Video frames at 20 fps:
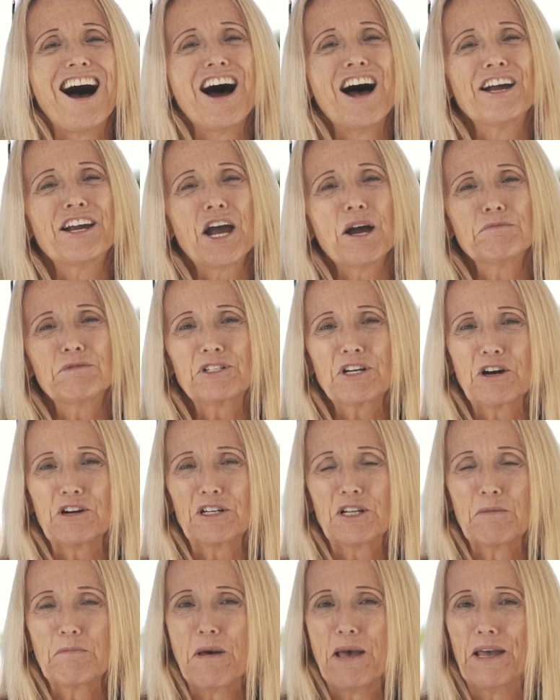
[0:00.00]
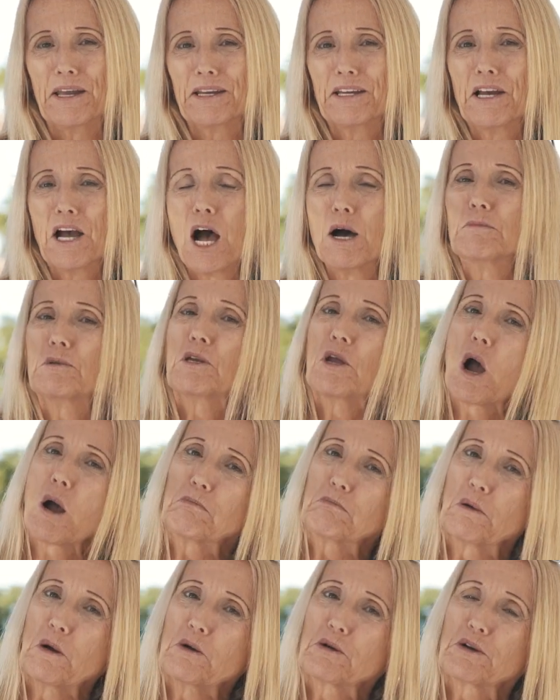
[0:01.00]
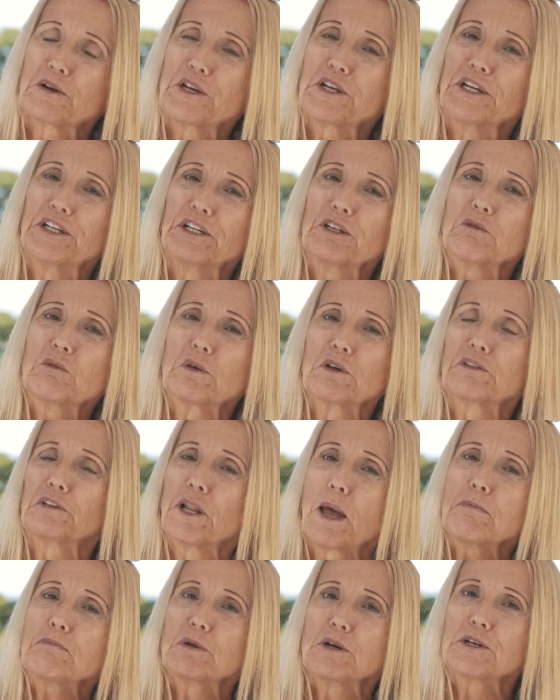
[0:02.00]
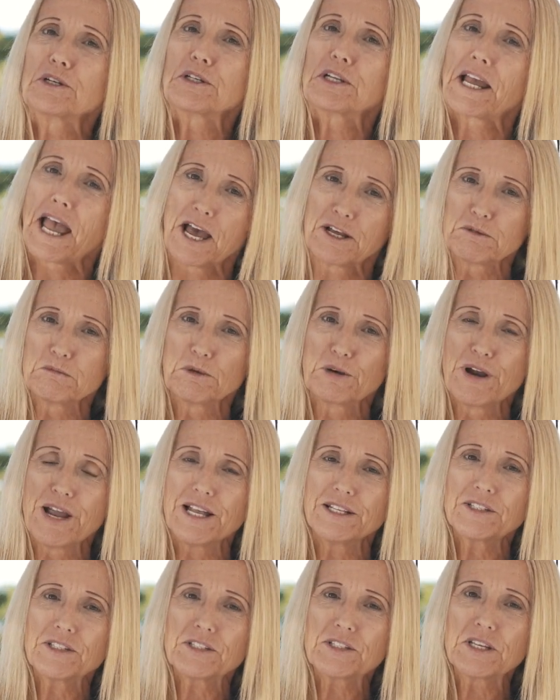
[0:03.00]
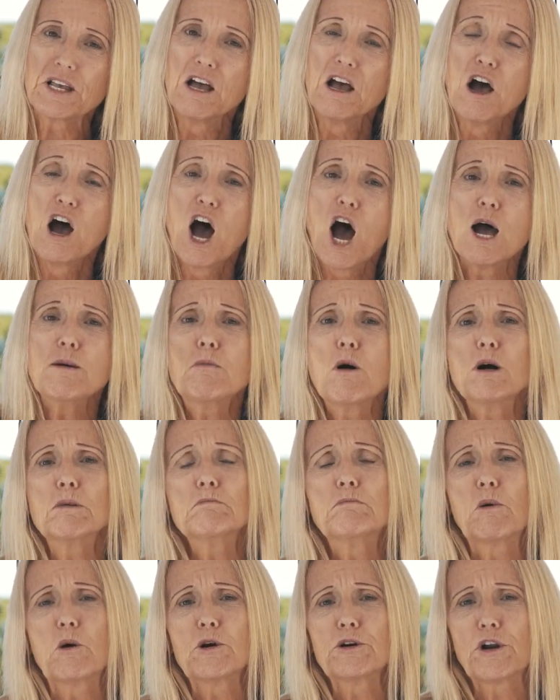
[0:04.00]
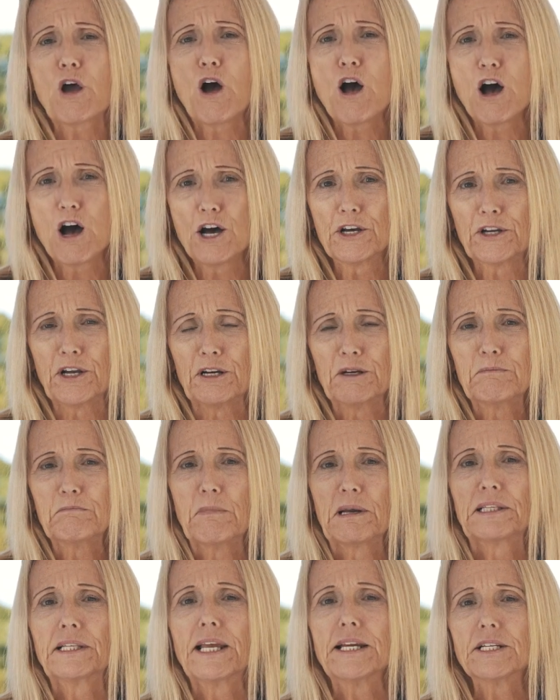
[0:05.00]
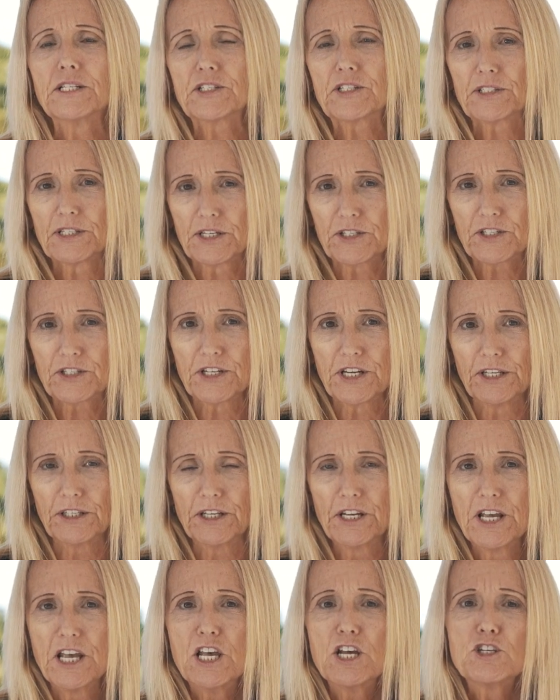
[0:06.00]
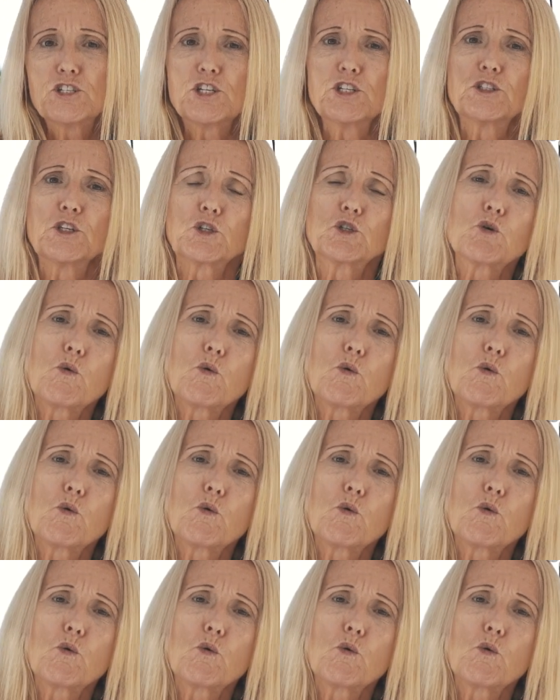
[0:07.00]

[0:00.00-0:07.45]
Hi, I'm Darla May. I'm a yacht broker here with Leopard Catamarans. I'm on board Ohana, my latest listing. She's a